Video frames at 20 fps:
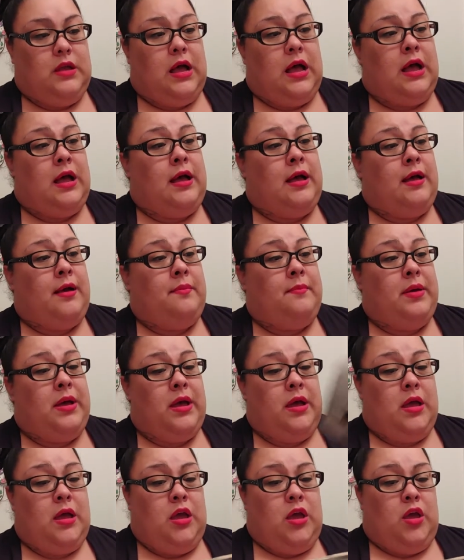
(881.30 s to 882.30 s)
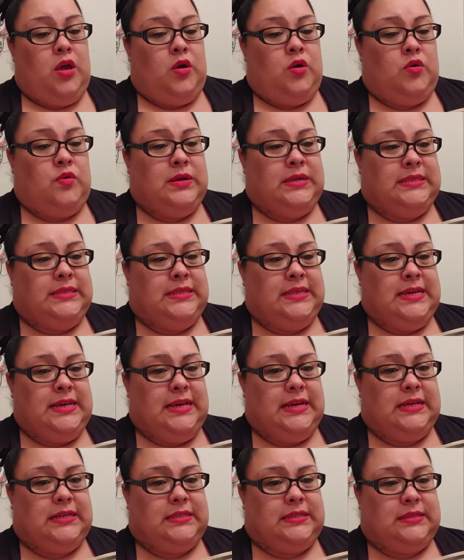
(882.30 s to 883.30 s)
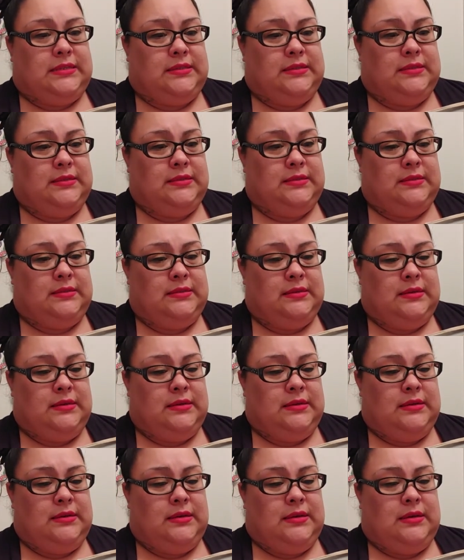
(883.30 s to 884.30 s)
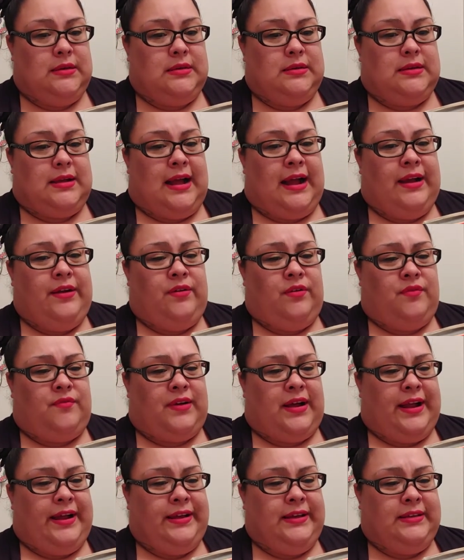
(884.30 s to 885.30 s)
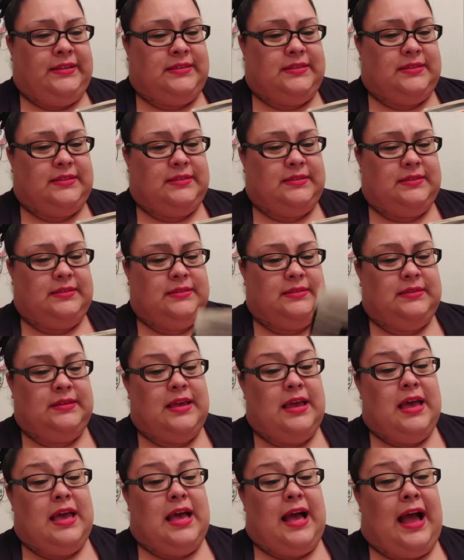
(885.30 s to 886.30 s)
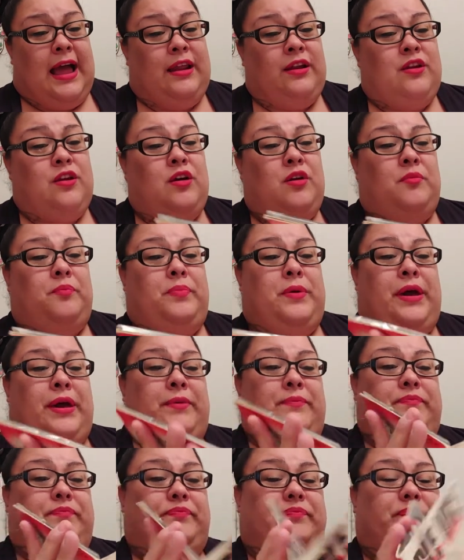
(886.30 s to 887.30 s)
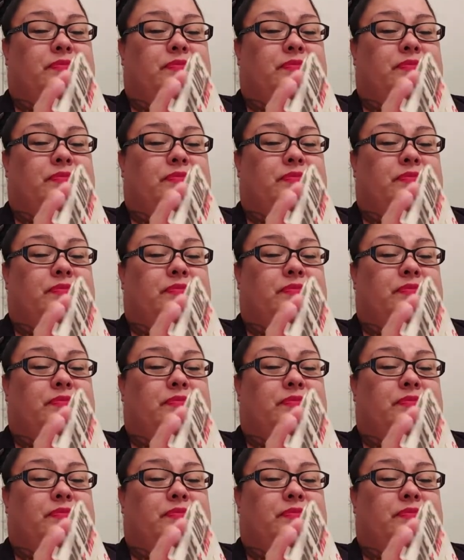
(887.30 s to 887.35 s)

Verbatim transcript: Um, who is this? Idol Weiss? I don't know, but